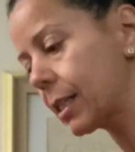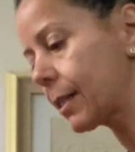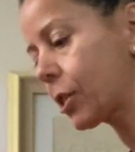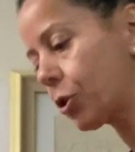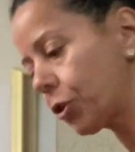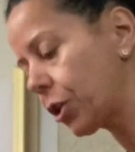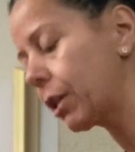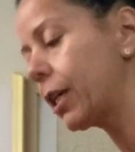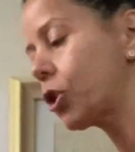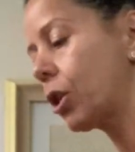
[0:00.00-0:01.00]
The
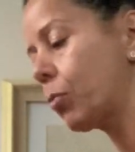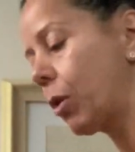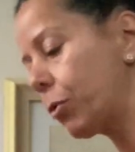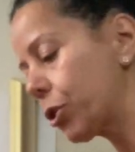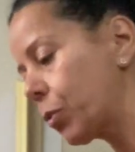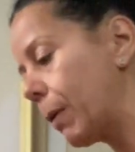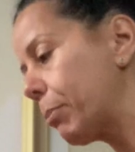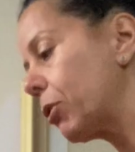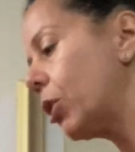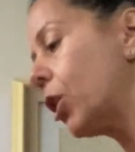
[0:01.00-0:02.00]
circulation, what we're doing
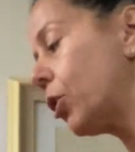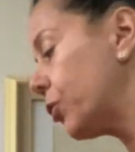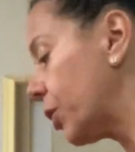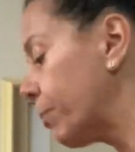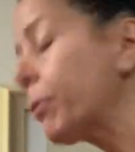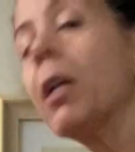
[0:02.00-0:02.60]
below,